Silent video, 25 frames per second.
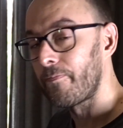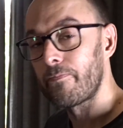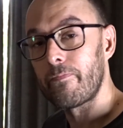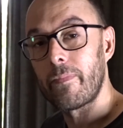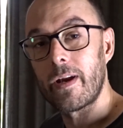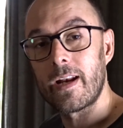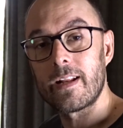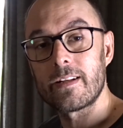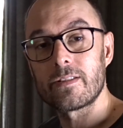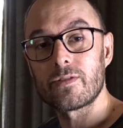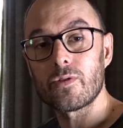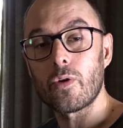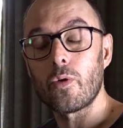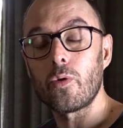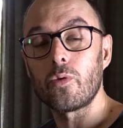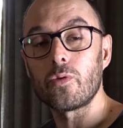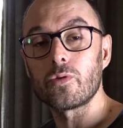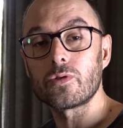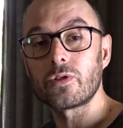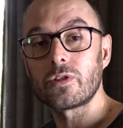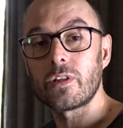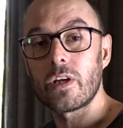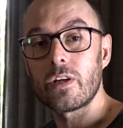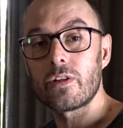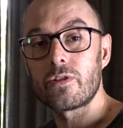but it's
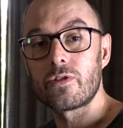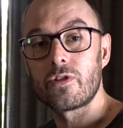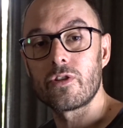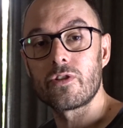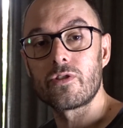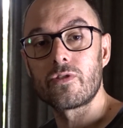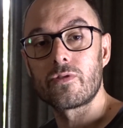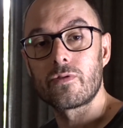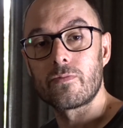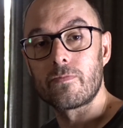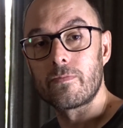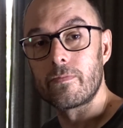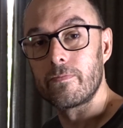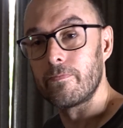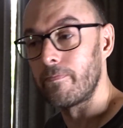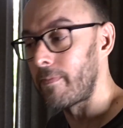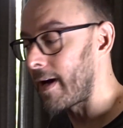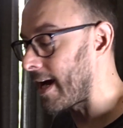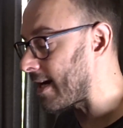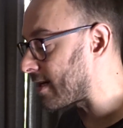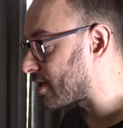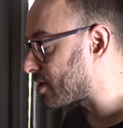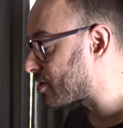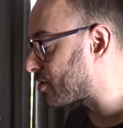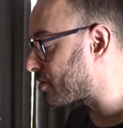also to
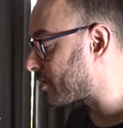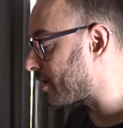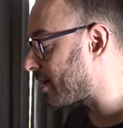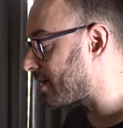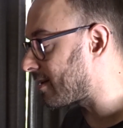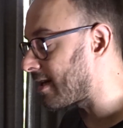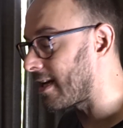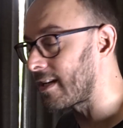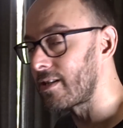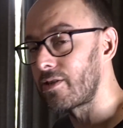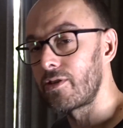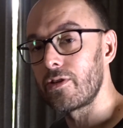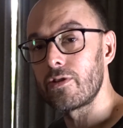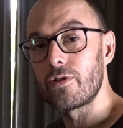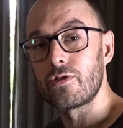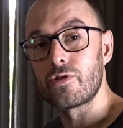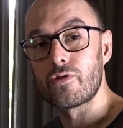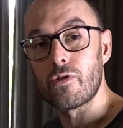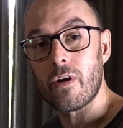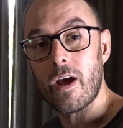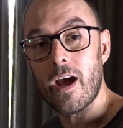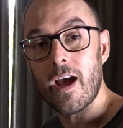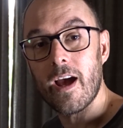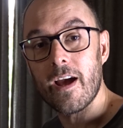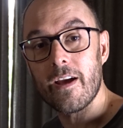make sure that you
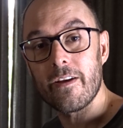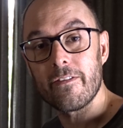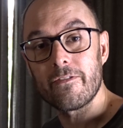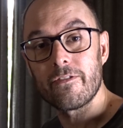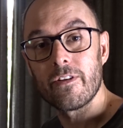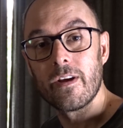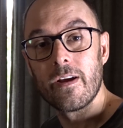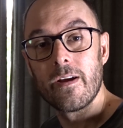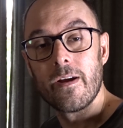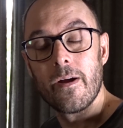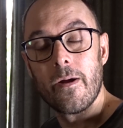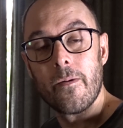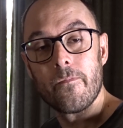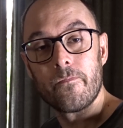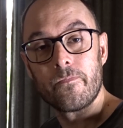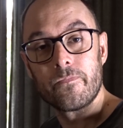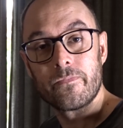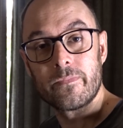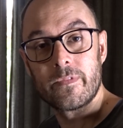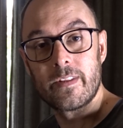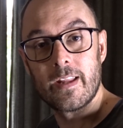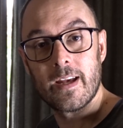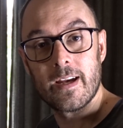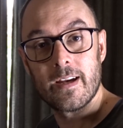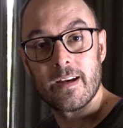drive
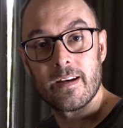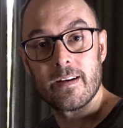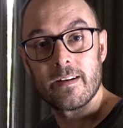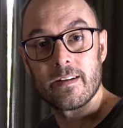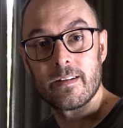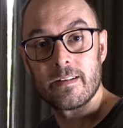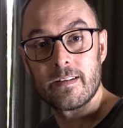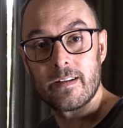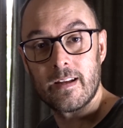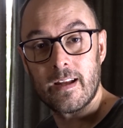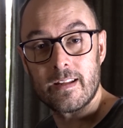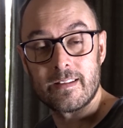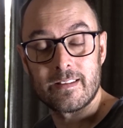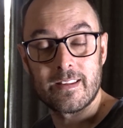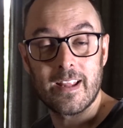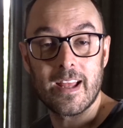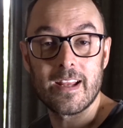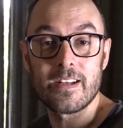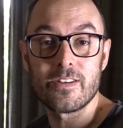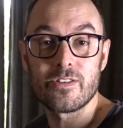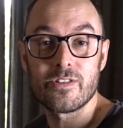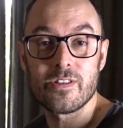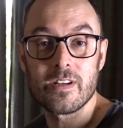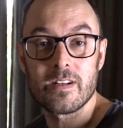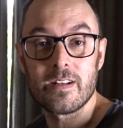the
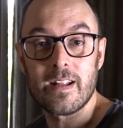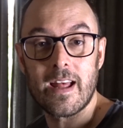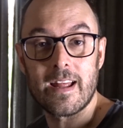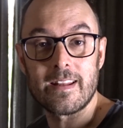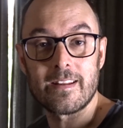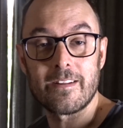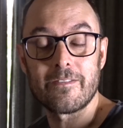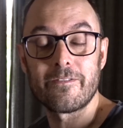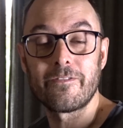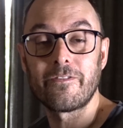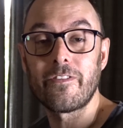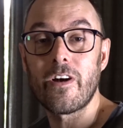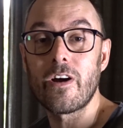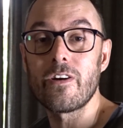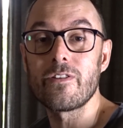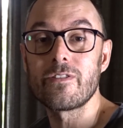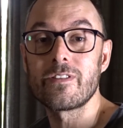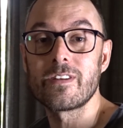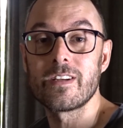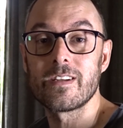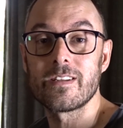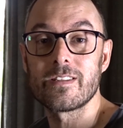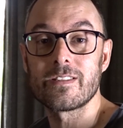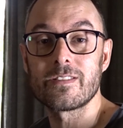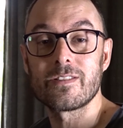attention and the
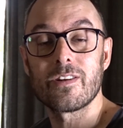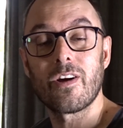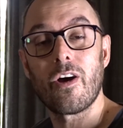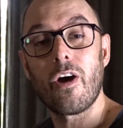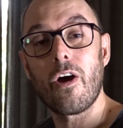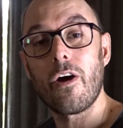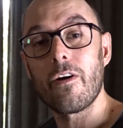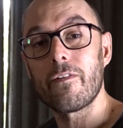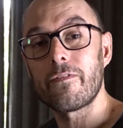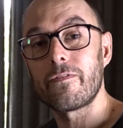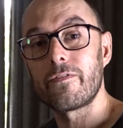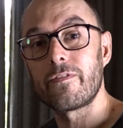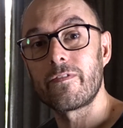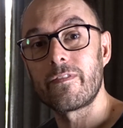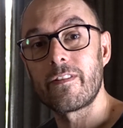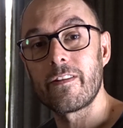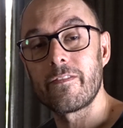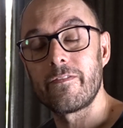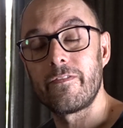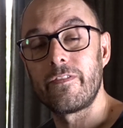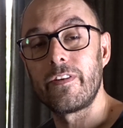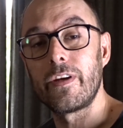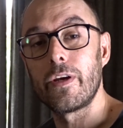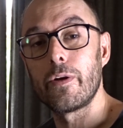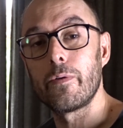focus of the
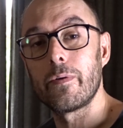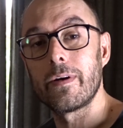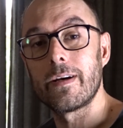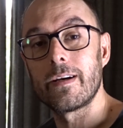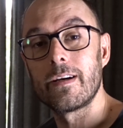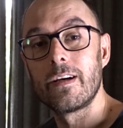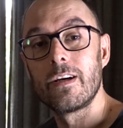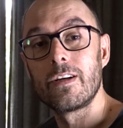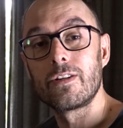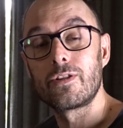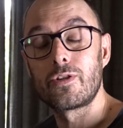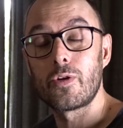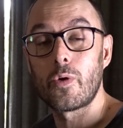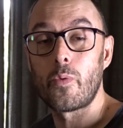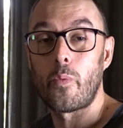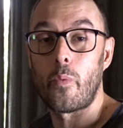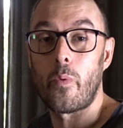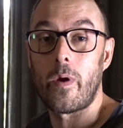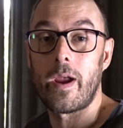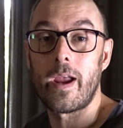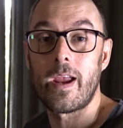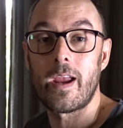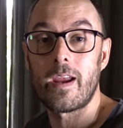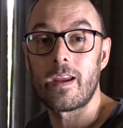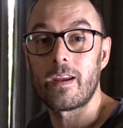viewer to
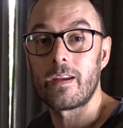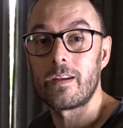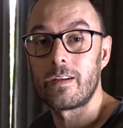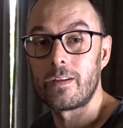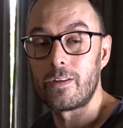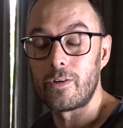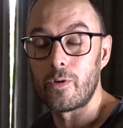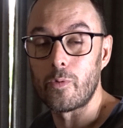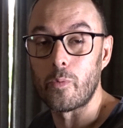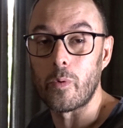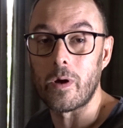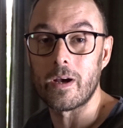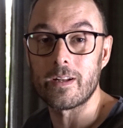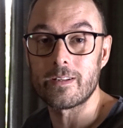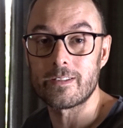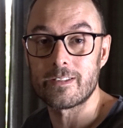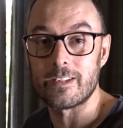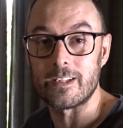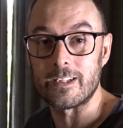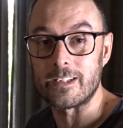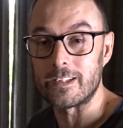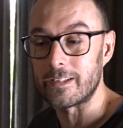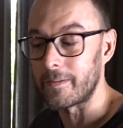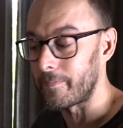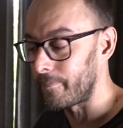where you want
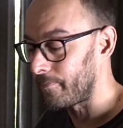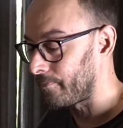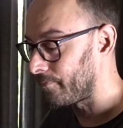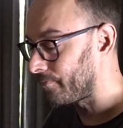it.